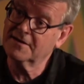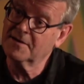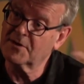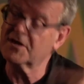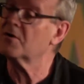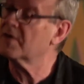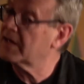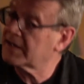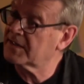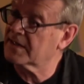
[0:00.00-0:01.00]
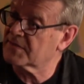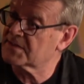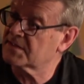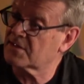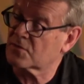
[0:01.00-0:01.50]
But no architect that's
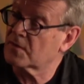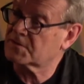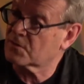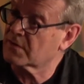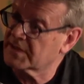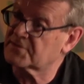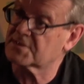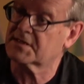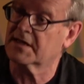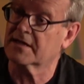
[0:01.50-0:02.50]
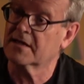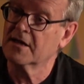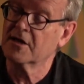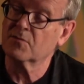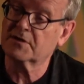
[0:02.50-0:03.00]
at all interesting
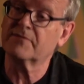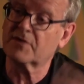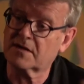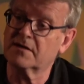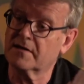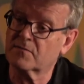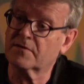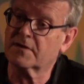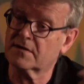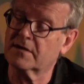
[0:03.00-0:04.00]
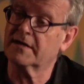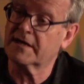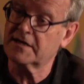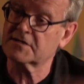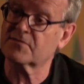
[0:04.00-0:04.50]
would give a client what the client
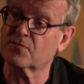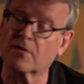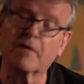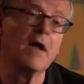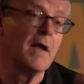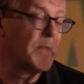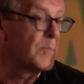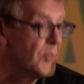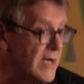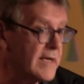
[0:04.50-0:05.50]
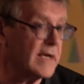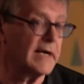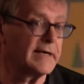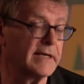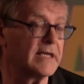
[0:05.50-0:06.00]
asked for. The brilliant
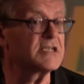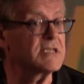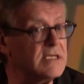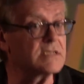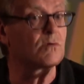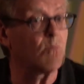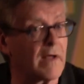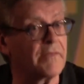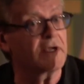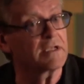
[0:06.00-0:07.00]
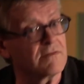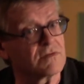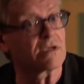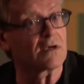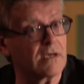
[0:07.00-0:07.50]
architect, she's the one that gives the
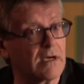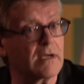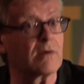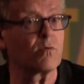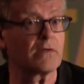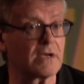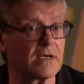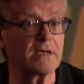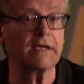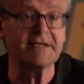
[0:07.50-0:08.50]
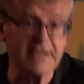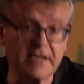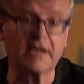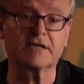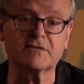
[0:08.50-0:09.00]
client what the client didn't
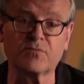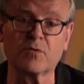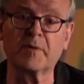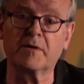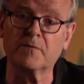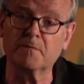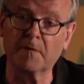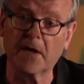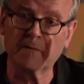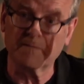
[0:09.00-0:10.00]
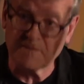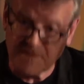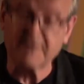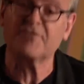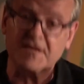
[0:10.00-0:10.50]
ask for, but
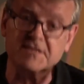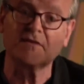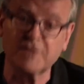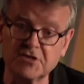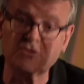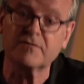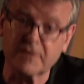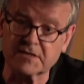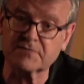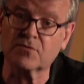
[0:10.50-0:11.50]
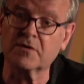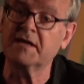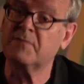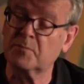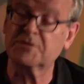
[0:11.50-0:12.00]
then thinks that they should have asked for and
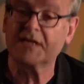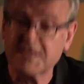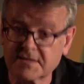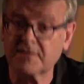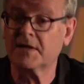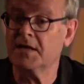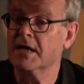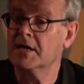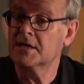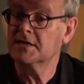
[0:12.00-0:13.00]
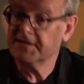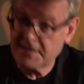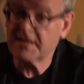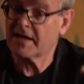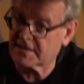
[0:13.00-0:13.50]
even pretends that they
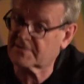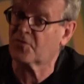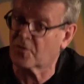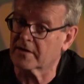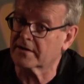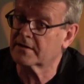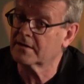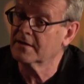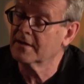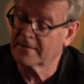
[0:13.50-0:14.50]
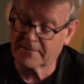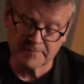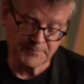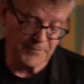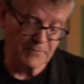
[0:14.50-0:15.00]
did ask for it,
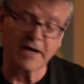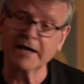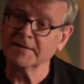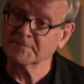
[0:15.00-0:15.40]
right?